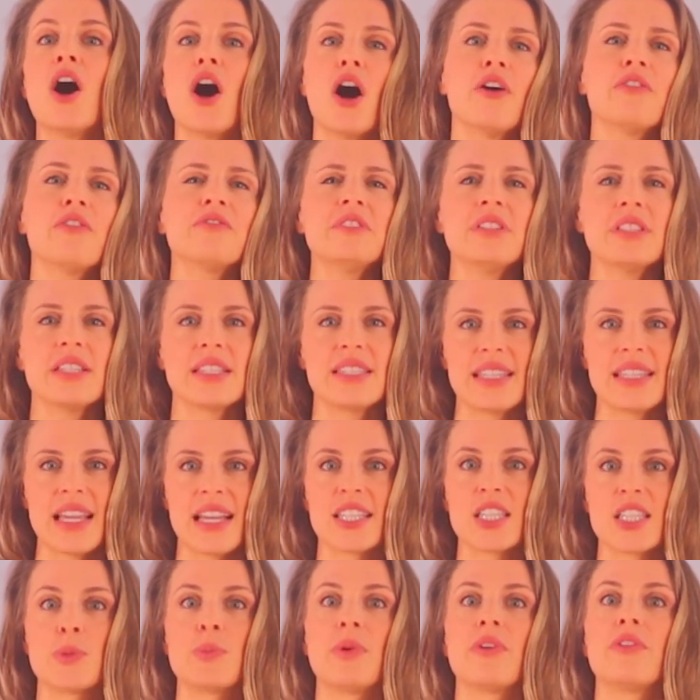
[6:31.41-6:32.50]
Often this
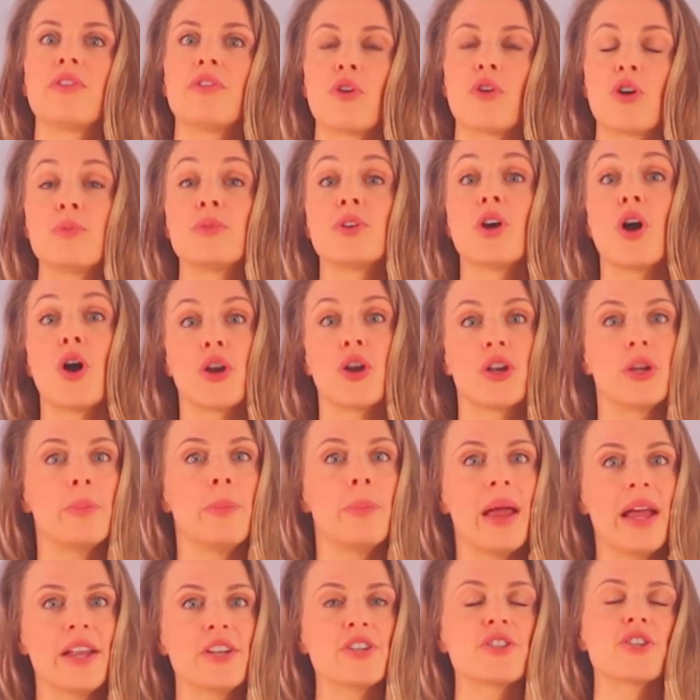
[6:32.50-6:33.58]
test is performed on a
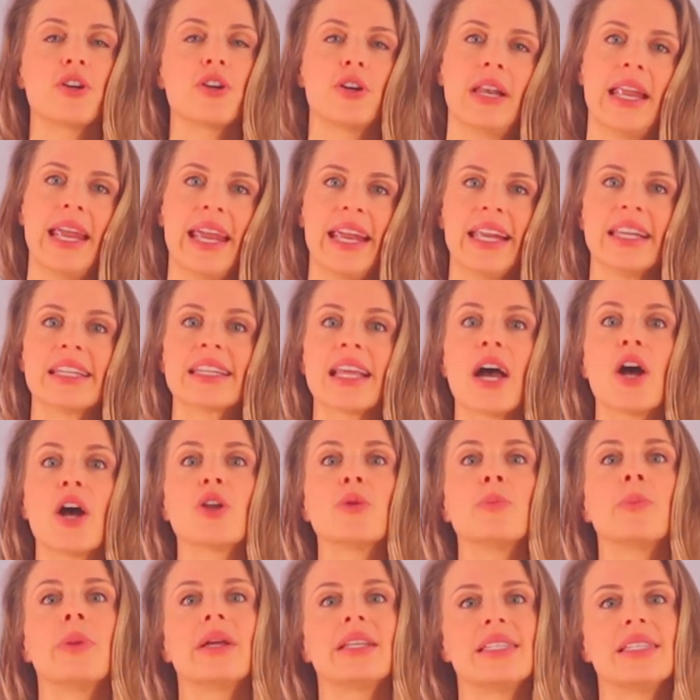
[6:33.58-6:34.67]
bench or laying
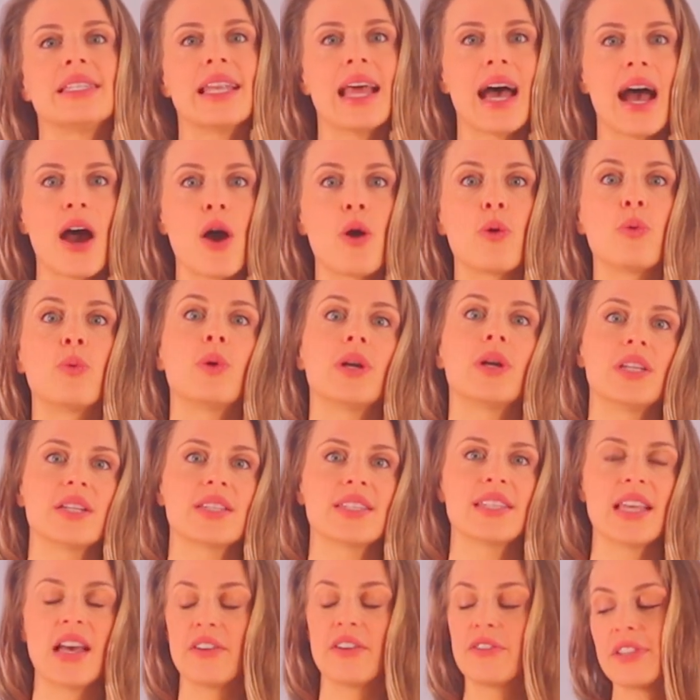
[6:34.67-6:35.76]
down, but now when you're
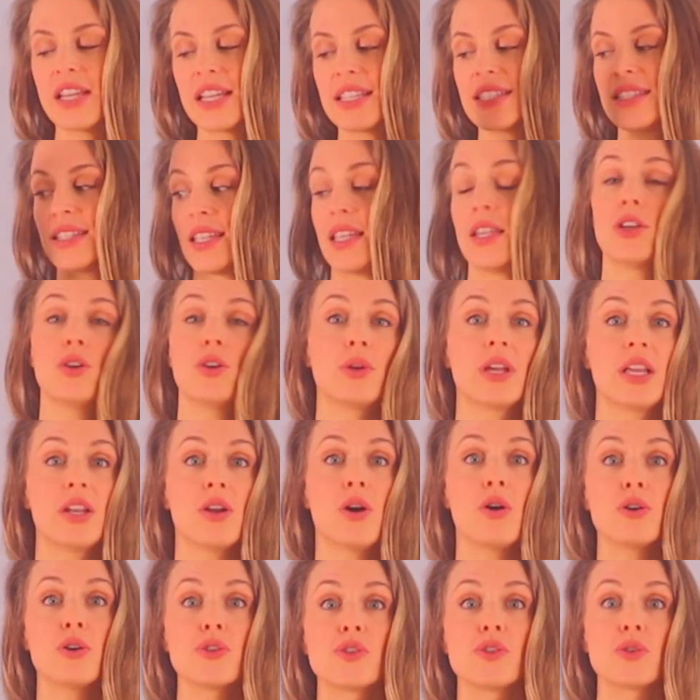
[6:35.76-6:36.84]
self-testing, you can
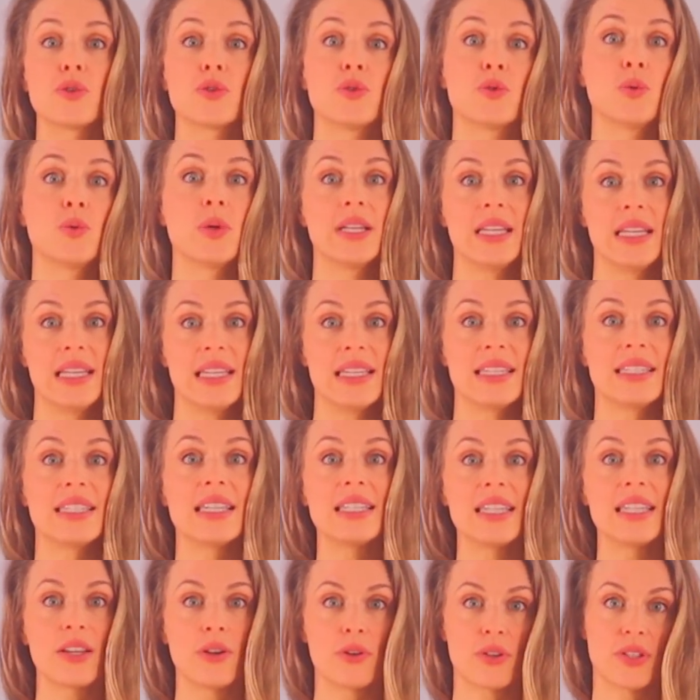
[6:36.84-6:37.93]
also do it in a
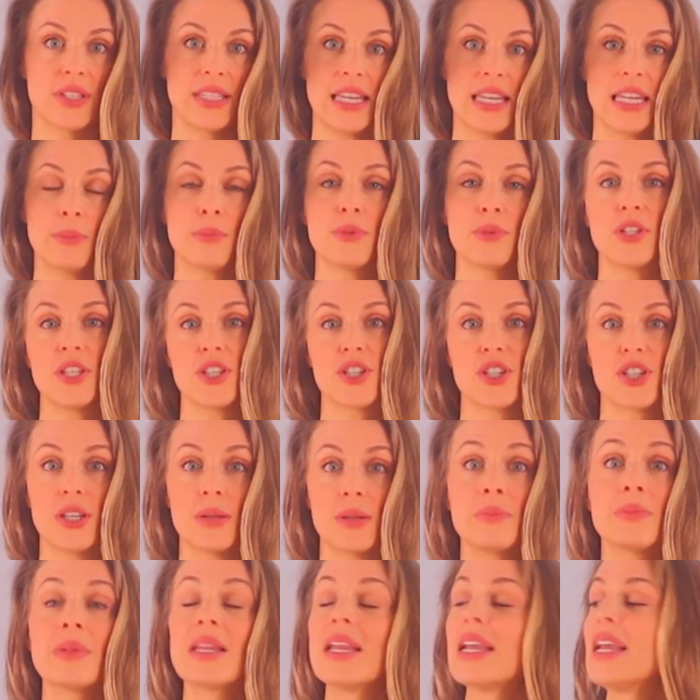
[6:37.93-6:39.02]
sitting or standing position.
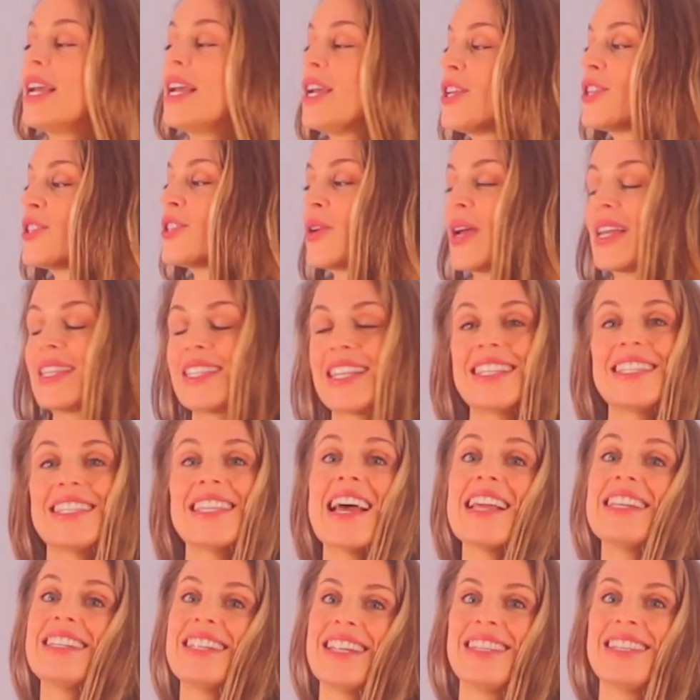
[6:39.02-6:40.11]
So as I
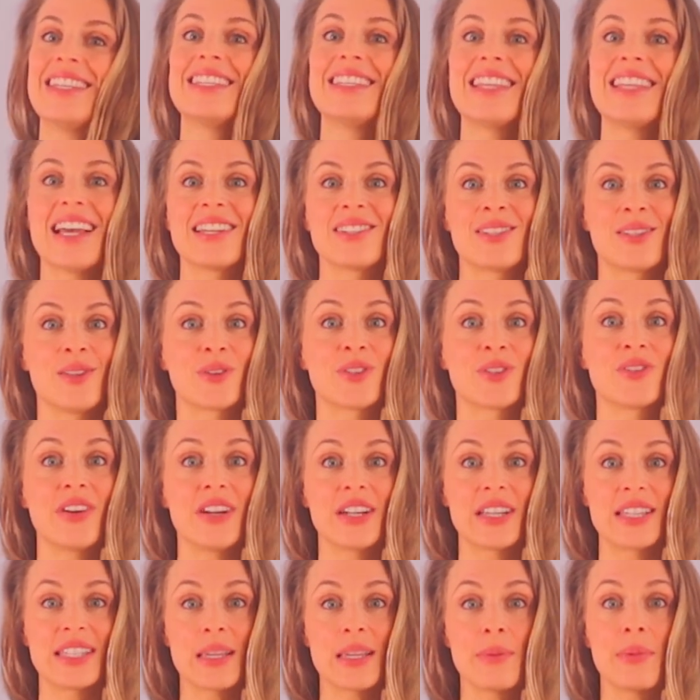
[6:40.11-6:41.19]
said, the test looks
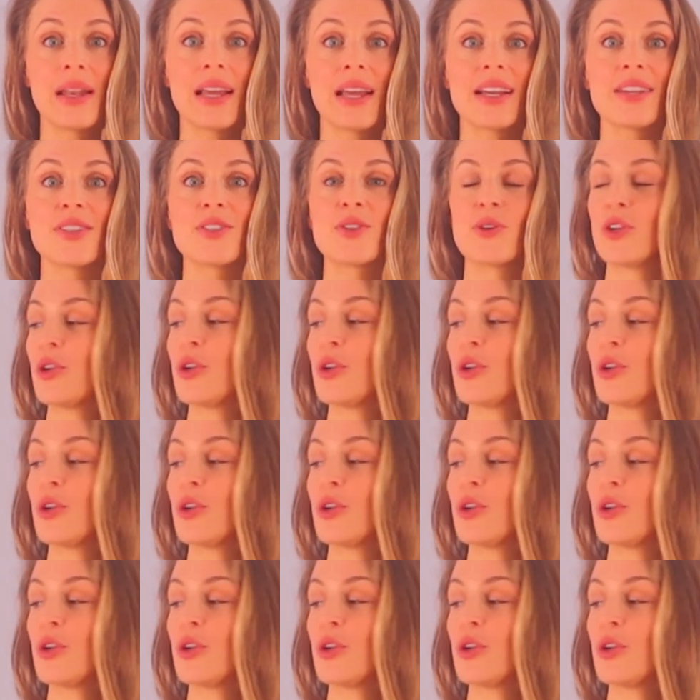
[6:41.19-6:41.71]
very similar. So